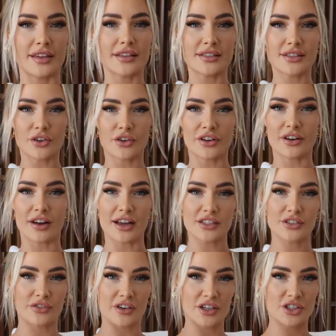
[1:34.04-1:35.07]
This on a
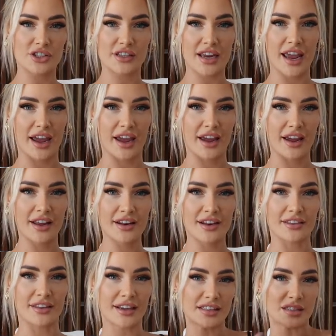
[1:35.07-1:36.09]
nice fresh tan
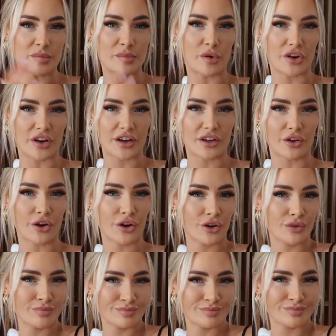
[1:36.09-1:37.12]
and like some body
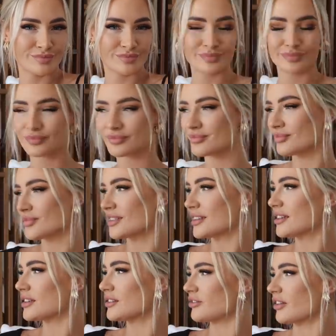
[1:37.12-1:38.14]
glow.
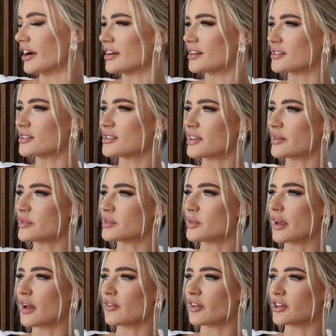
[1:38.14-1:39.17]
Freya seems to
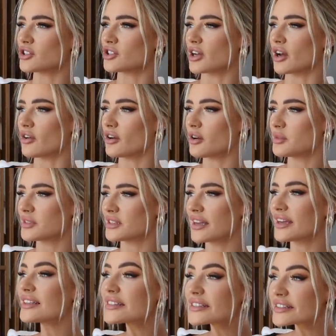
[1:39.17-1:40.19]
be having a shower
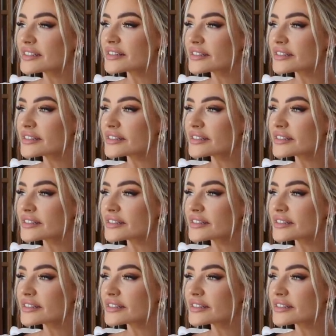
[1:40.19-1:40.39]
upstairs.